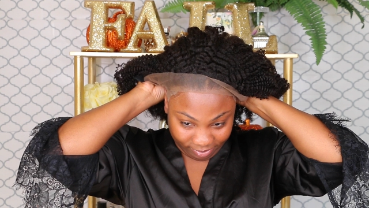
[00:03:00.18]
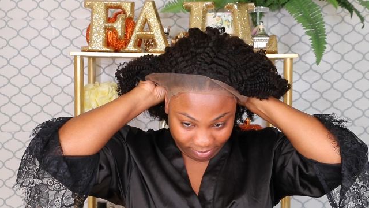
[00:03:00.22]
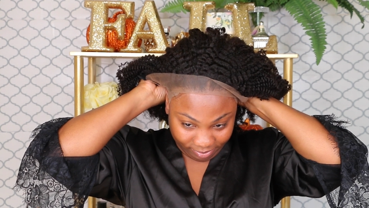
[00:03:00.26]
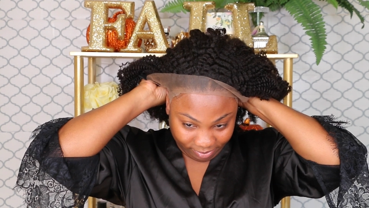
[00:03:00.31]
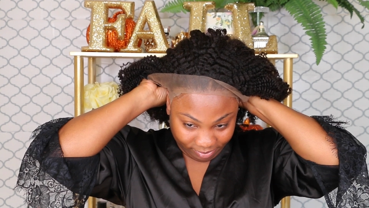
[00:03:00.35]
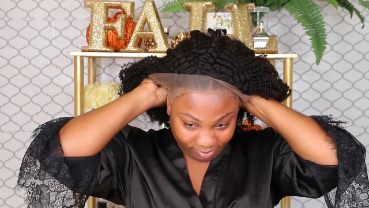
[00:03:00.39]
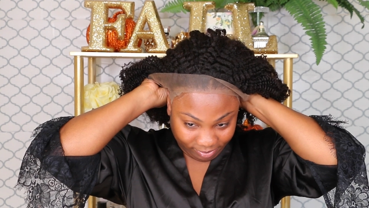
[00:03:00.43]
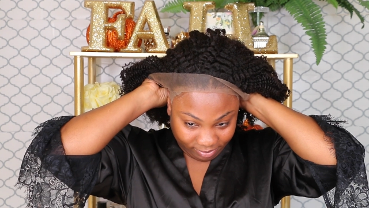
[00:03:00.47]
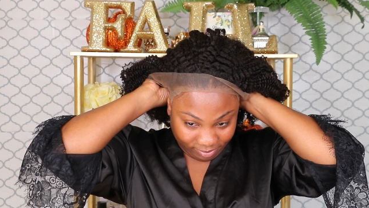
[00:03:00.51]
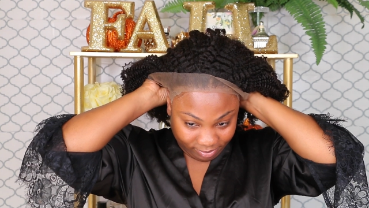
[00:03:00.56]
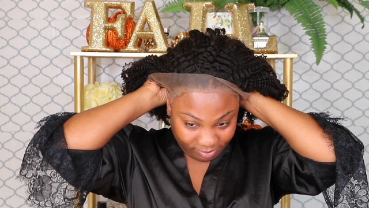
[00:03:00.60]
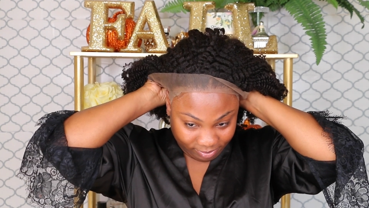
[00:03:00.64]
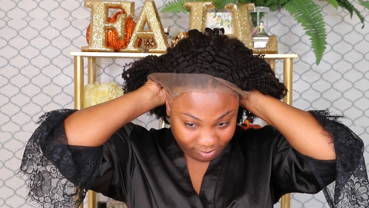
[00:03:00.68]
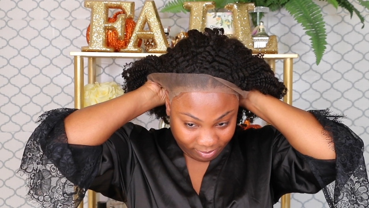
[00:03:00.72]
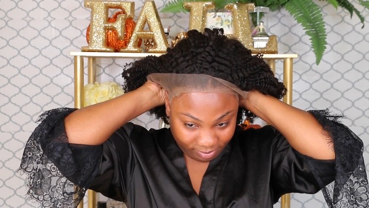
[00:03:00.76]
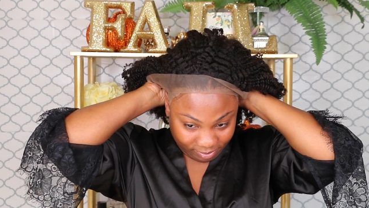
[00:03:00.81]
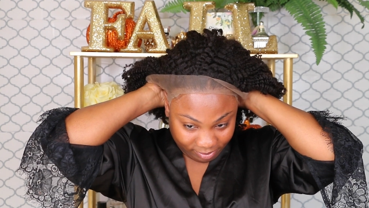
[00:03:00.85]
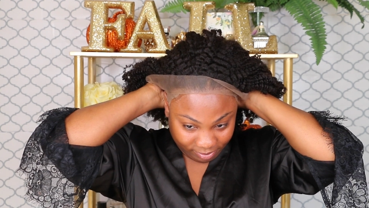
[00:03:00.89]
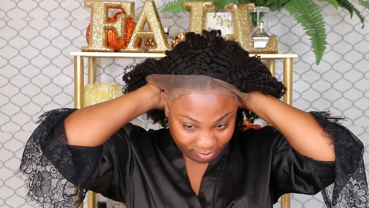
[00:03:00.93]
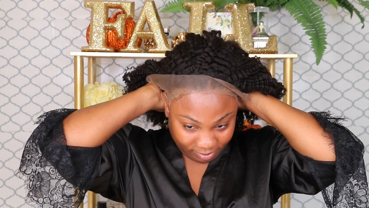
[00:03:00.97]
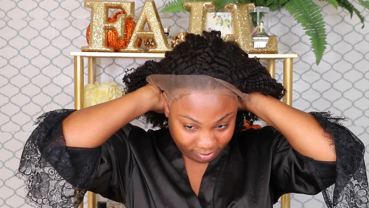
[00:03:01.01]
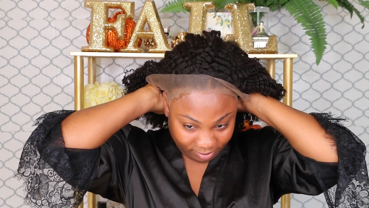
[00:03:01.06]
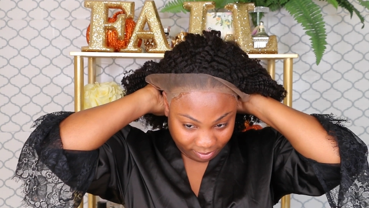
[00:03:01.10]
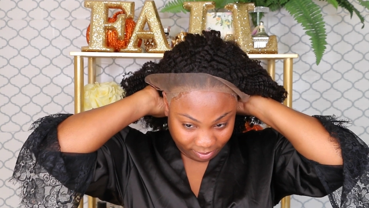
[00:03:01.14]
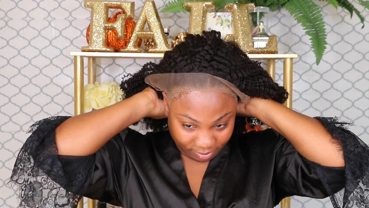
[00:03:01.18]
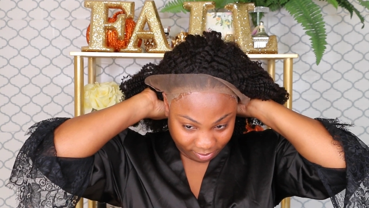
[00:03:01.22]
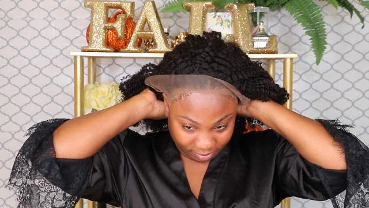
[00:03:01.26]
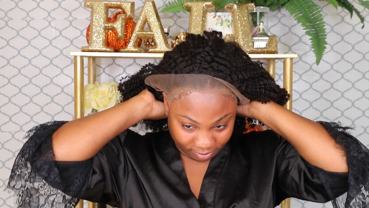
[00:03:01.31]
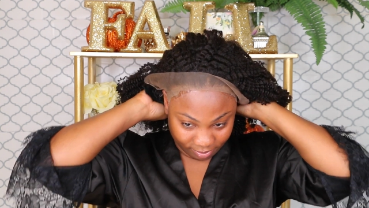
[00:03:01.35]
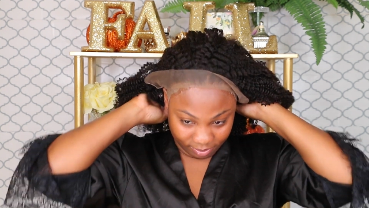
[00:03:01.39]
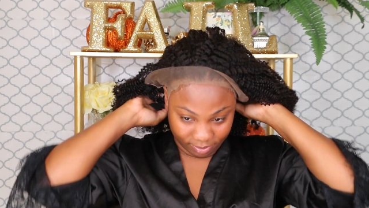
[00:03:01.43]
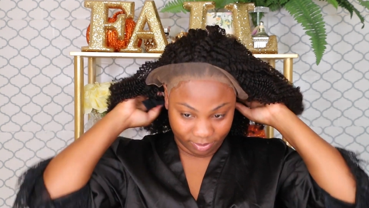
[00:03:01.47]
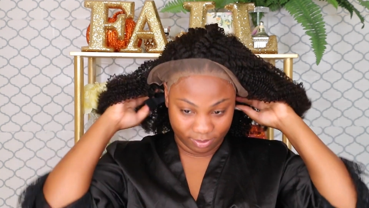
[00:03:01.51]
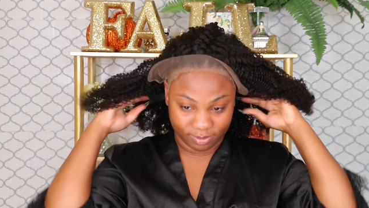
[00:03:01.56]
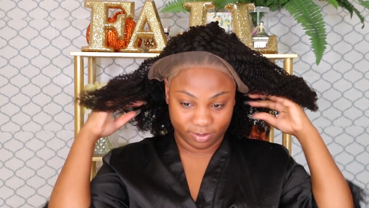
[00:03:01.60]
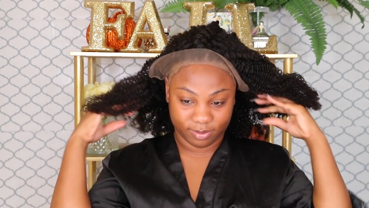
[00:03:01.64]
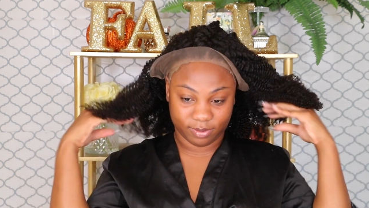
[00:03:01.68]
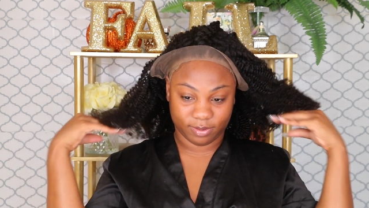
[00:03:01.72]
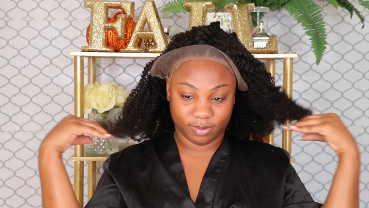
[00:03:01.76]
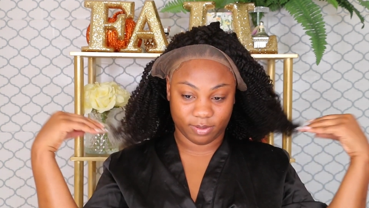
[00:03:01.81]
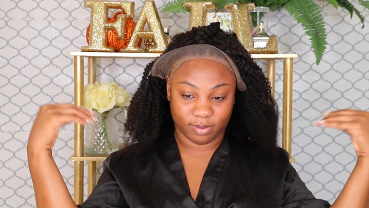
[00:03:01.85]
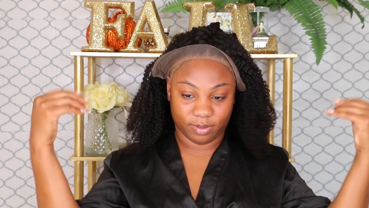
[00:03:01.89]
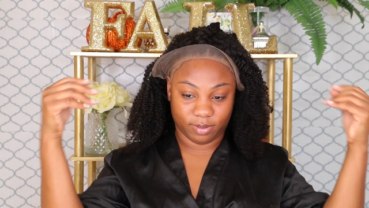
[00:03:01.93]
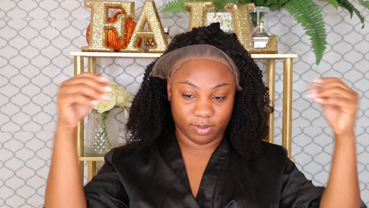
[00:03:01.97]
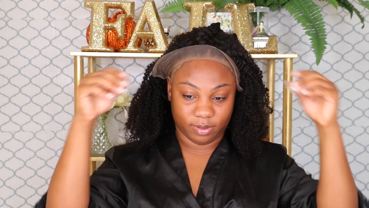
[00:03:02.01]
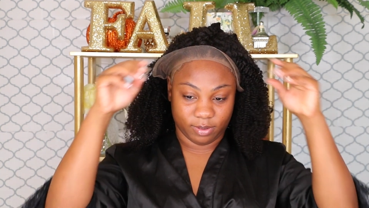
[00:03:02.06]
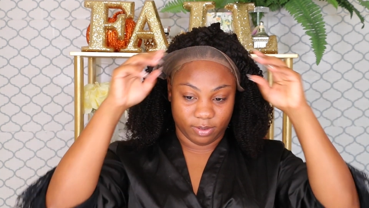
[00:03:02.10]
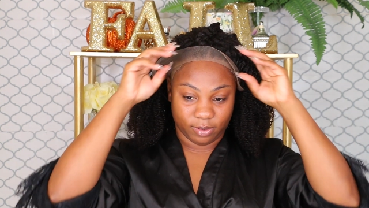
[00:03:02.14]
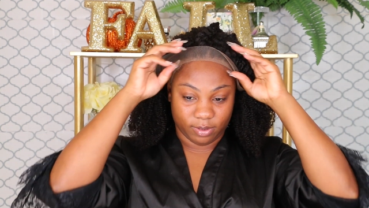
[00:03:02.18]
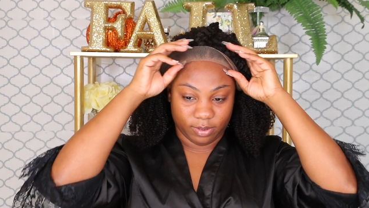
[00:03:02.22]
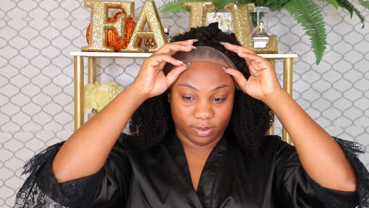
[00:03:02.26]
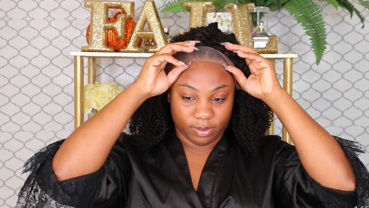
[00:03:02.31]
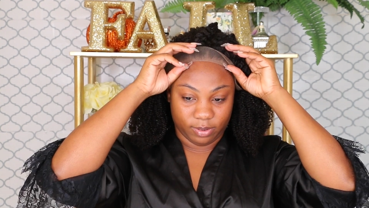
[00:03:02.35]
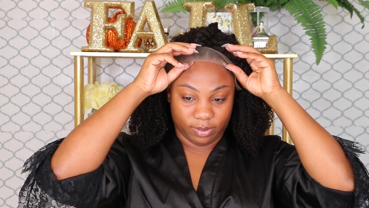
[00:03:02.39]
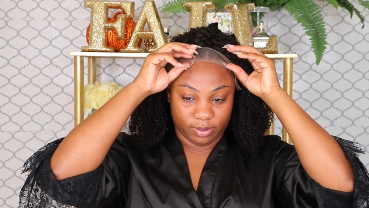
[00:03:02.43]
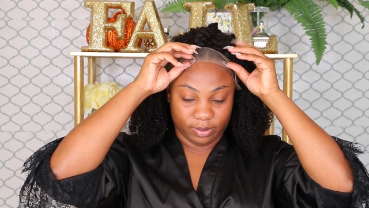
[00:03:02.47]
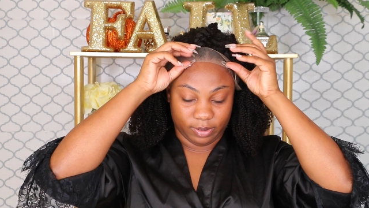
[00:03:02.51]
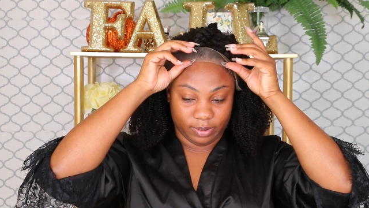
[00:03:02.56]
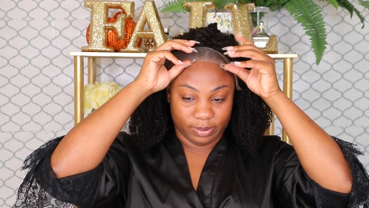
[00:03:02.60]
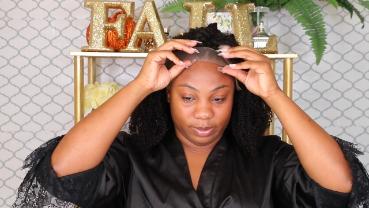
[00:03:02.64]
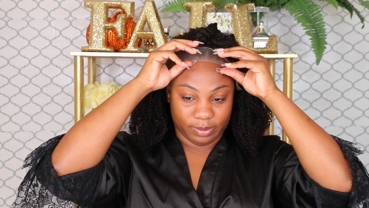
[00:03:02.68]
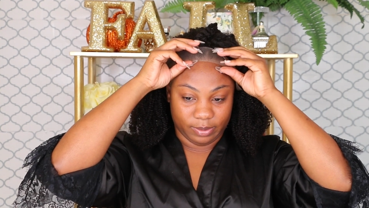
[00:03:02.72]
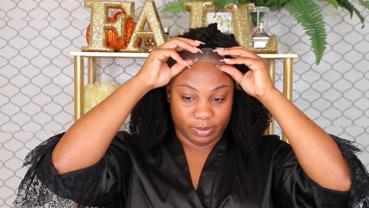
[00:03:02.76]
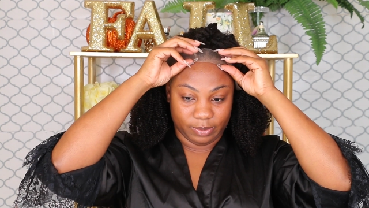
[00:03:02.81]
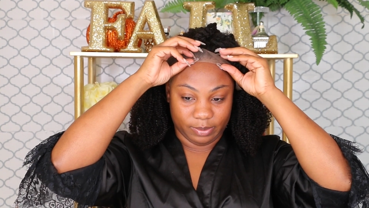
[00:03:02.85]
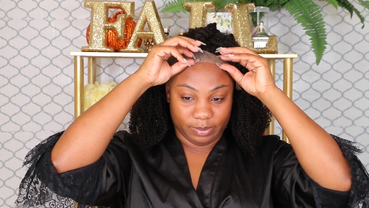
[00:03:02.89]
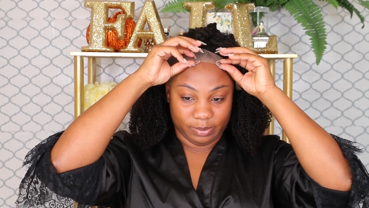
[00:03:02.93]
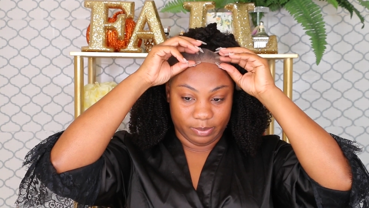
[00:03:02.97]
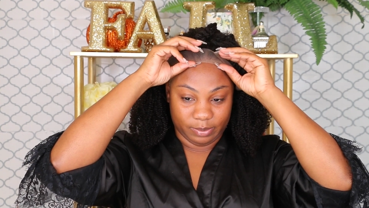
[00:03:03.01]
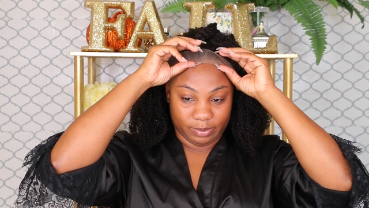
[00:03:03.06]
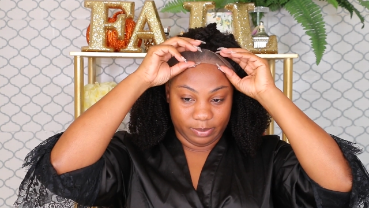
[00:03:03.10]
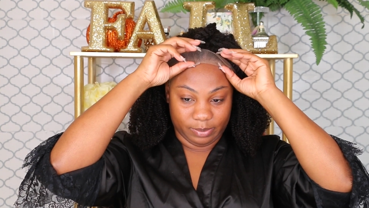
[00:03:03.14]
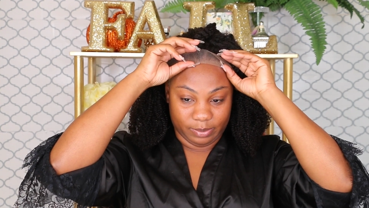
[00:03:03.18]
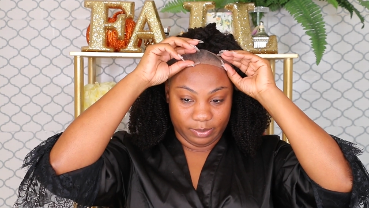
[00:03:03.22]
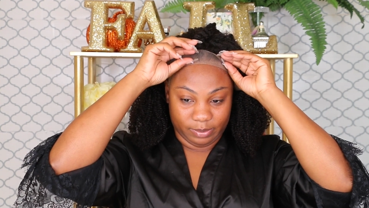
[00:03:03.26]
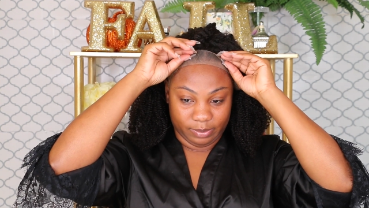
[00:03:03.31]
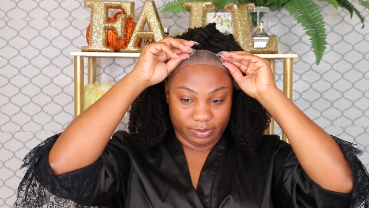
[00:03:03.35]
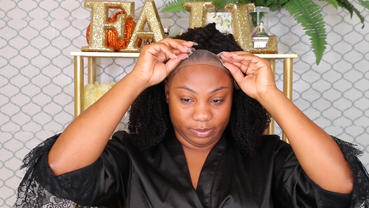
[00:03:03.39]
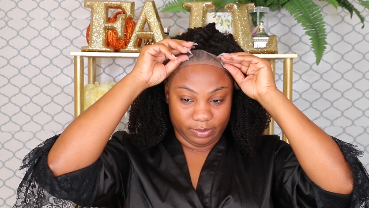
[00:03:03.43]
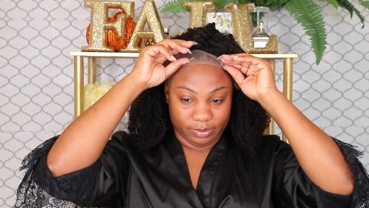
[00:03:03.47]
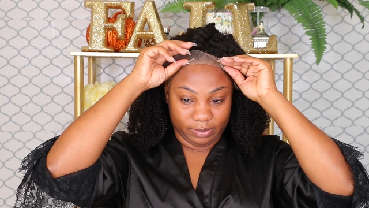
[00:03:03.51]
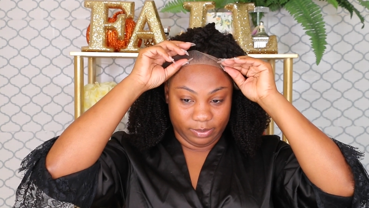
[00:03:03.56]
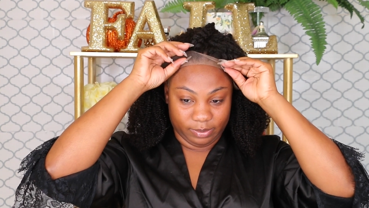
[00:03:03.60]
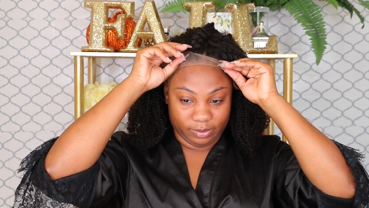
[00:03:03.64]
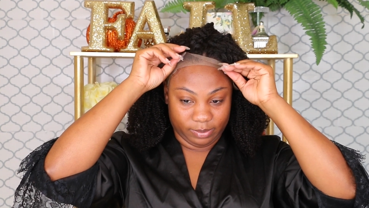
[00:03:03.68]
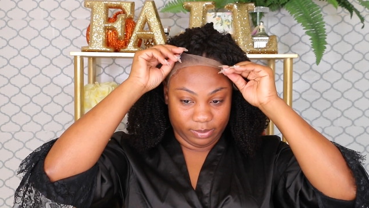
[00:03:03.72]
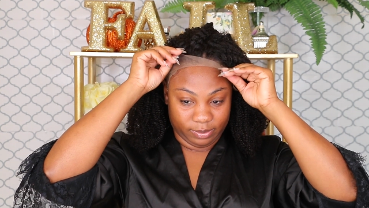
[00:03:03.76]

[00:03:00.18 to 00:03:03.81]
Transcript: Nobody speaks.